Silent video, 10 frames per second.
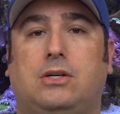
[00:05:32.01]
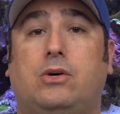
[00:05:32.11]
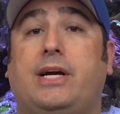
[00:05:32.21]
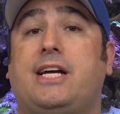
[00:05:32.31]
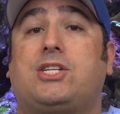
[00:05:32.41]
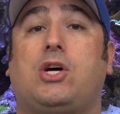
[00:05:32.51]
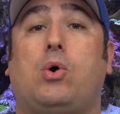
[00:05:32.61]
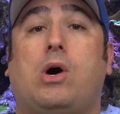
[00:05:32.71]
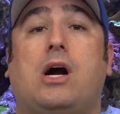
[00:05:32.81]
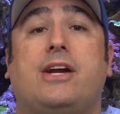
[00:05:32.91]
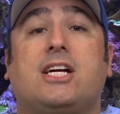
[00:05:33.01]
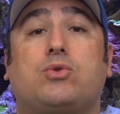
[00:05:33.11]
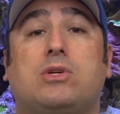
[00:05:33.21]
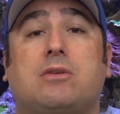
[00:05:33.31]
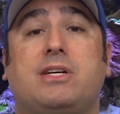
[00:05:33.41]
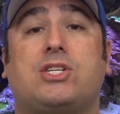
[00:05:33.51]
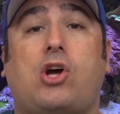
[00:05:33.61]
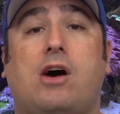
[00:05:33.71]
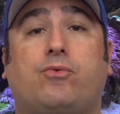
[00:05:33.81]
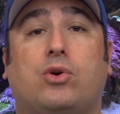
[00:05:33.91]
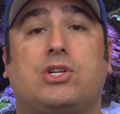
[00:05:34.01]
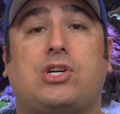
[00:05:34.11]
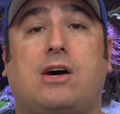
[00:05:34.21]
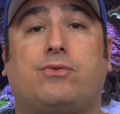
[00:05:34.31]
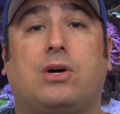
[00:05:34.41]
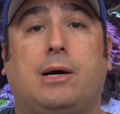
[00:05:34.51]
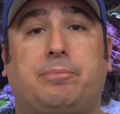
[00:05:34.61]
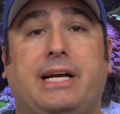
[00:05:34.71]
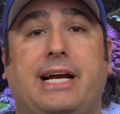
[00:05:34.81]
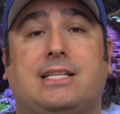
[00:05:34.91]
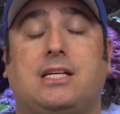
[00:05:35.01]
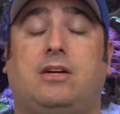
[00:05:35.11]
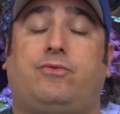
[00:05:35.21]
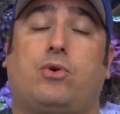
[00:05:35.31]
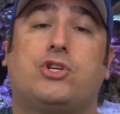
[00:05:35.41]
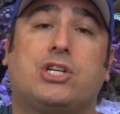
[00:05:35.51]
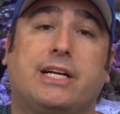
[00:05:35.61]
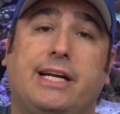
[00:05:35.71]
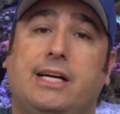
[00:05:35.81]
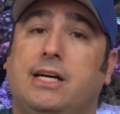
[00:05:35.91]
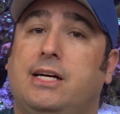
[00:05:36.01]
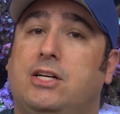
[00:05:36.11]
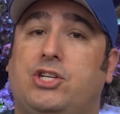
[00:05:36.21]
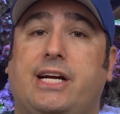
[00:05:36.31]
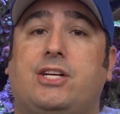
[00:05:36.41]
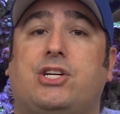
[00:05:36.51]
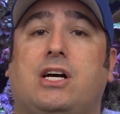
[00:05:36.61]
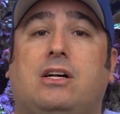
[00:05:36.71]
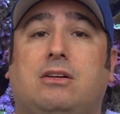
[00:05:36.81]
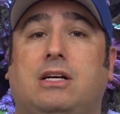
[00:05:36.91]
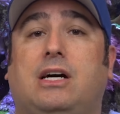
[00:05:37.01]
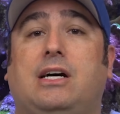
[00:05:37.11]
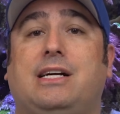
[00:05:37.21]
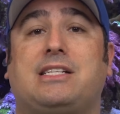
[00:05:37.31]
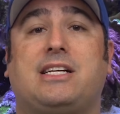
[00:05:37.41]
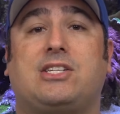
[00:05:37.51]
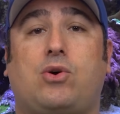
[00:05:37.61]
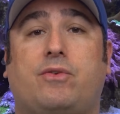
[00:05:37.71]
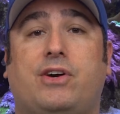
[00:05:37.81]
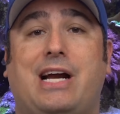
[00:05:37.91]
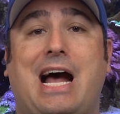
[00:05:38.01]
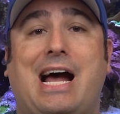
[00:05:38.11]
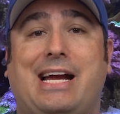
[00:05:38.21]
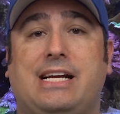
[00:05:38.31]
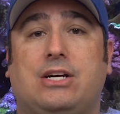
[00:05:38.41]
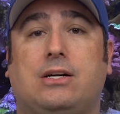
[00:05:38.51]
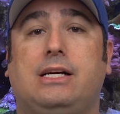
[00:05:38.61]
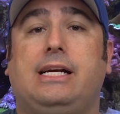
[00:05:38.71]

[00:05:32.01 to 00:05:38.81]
Okay, so our next one's going to be software and software updates, and unfortunately, GHL isn't going to score very high here.